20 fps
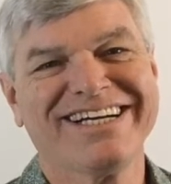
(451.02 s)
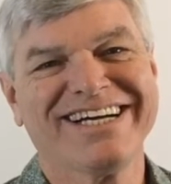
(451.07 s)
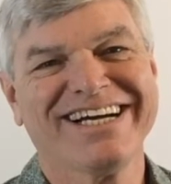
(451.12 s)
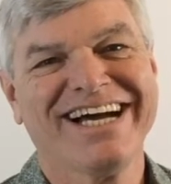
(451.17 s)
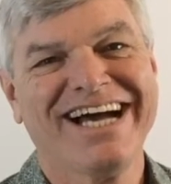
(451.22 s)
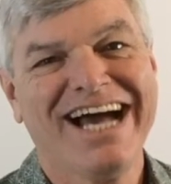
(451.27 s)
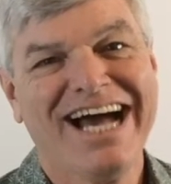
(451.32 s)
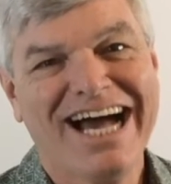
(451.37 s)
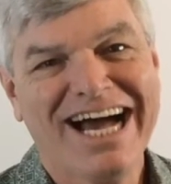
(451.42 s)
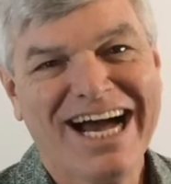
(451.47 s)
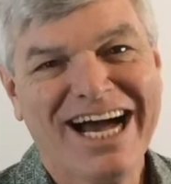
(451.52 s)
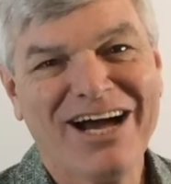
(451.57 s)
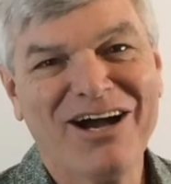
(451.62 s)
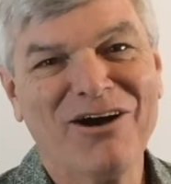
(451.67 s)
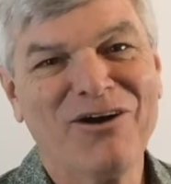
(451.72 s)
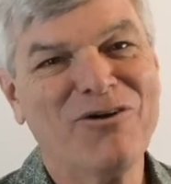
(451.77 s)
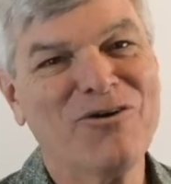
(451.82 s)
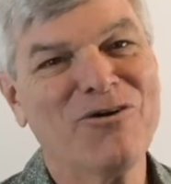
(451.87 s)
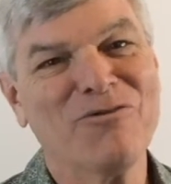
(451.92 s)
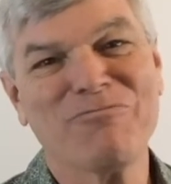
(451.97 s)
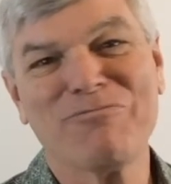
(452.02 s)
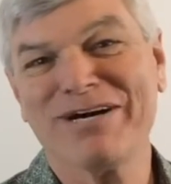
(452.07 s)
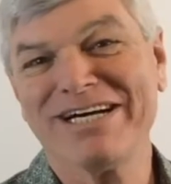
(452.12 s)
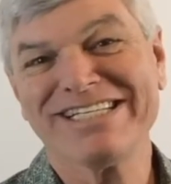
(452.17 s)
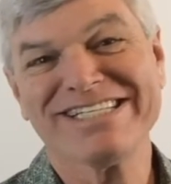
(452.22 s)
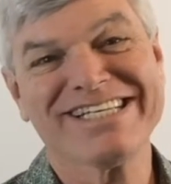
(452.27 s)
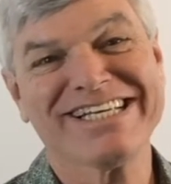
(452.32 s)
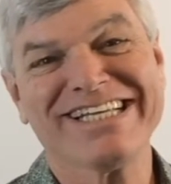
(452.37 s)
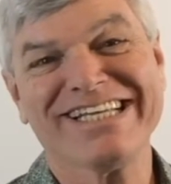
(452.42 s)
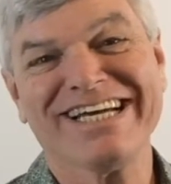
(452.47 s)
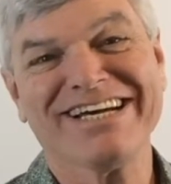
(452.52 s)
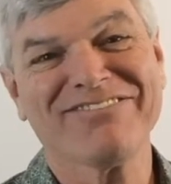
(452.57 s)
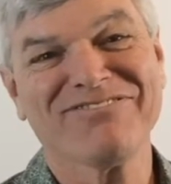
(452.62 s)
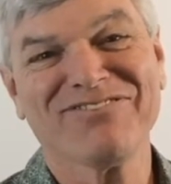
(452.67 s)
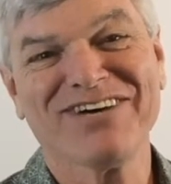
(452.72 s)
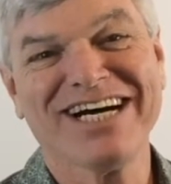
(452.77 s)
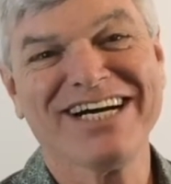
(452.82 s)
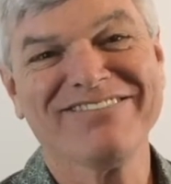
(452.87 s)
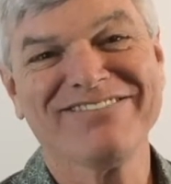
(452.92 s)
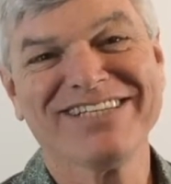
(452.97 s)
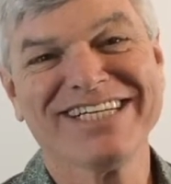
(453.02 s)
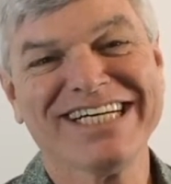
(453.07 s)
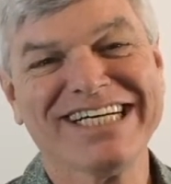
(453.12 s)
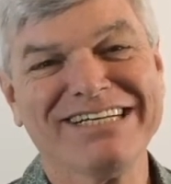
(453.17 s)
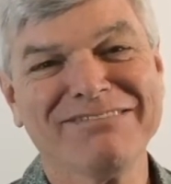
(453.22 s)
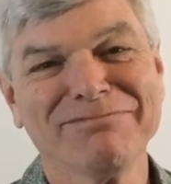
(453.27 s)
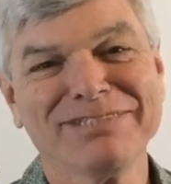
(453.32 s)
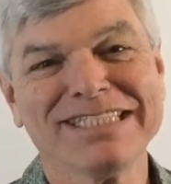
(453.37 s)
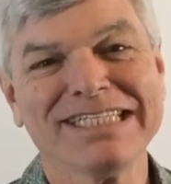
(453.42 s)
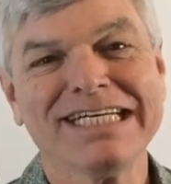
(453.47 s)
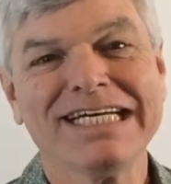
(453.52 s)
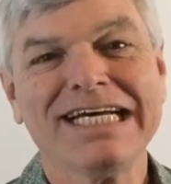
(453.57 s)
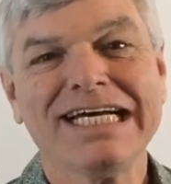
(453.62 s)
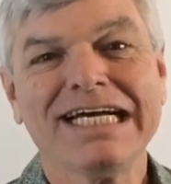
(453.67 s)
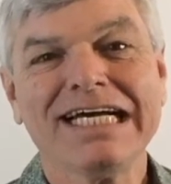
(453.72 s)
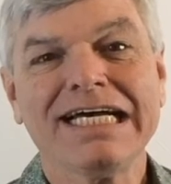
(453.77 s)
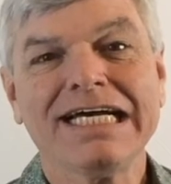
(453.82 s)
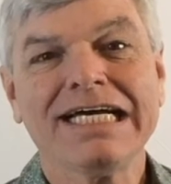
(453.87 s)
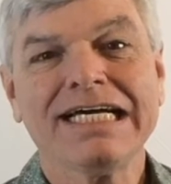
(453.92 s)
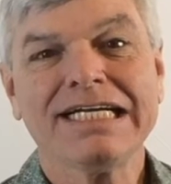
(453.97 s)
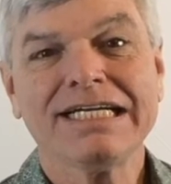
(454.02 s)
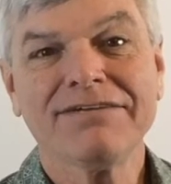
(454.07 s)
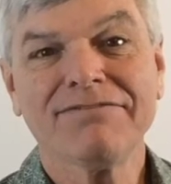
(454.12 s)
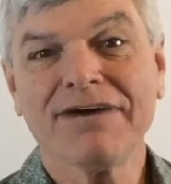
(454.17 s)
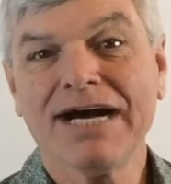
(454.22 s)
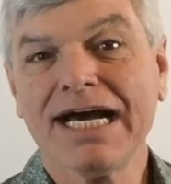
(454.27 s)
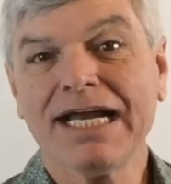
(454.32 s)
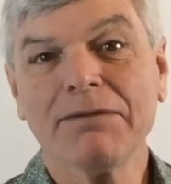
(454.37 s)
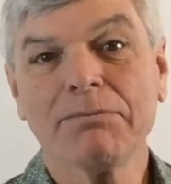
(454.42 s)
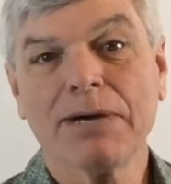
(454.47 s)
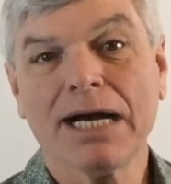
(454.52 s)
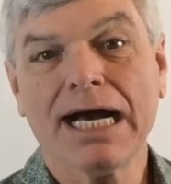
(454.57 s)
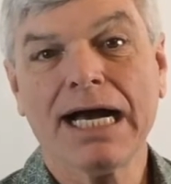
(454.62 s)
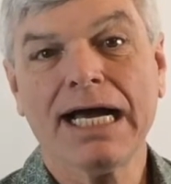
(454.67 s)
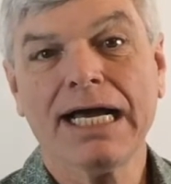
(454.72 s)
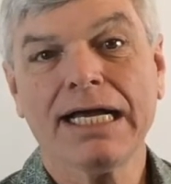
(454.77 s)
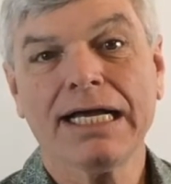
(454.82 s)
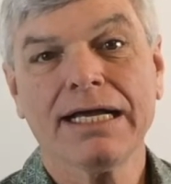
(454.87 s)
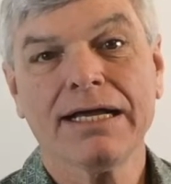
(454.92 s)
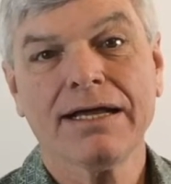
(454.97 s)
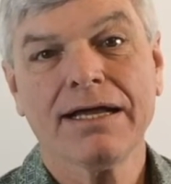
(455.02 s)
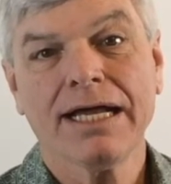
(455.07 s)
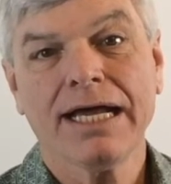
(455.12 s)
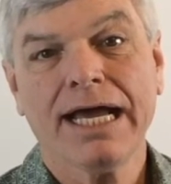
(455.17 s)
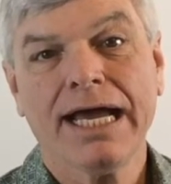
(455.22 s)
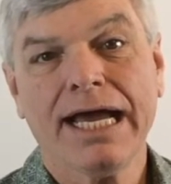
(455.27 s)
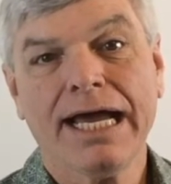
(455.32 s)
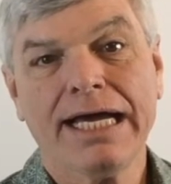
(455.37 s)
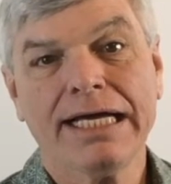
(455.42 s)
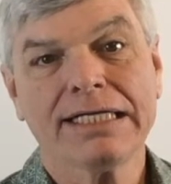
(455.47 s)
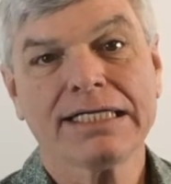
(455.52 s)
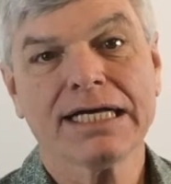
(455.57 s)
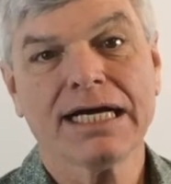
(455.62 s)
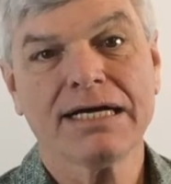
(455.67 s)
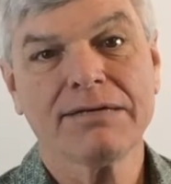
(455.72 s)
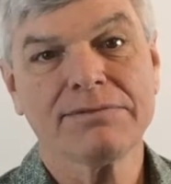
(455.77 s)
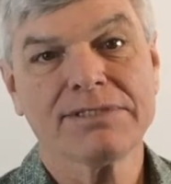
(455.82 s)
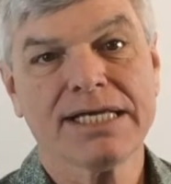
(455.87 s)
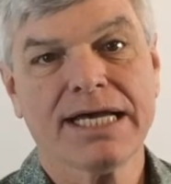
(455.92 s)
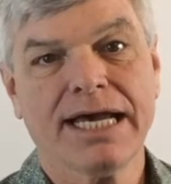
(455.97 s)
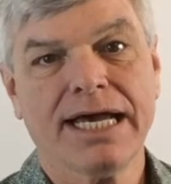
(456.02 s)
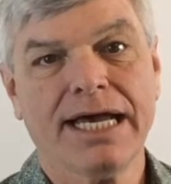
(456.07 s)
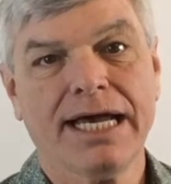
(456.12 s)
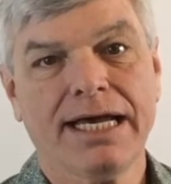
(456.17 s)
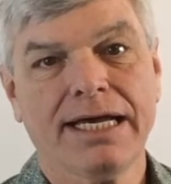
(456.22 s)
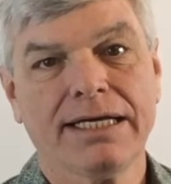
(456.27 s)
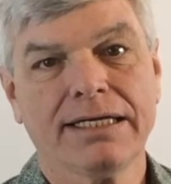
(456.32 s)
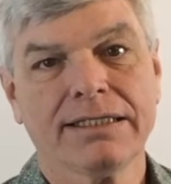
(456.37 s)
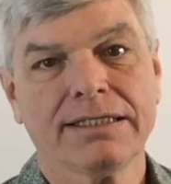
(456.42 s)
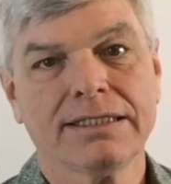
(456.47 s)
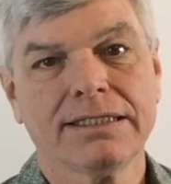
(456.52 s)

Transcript: I hope I said that five times. Divided by a times a.